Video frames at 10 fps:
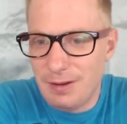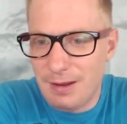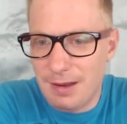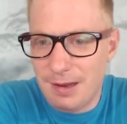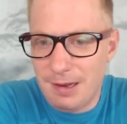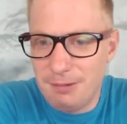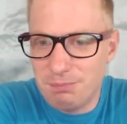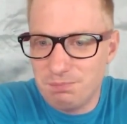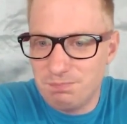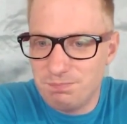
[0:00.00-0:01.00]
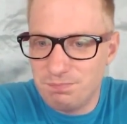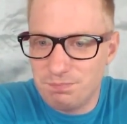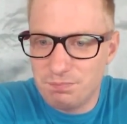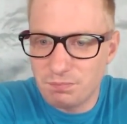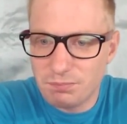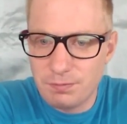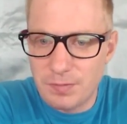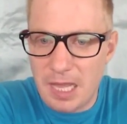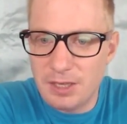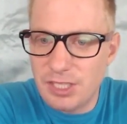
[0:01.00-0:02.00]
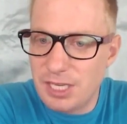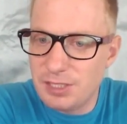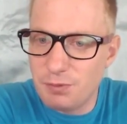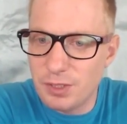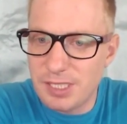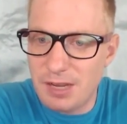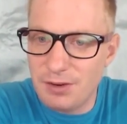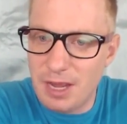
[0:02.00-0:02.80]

And Jason points out,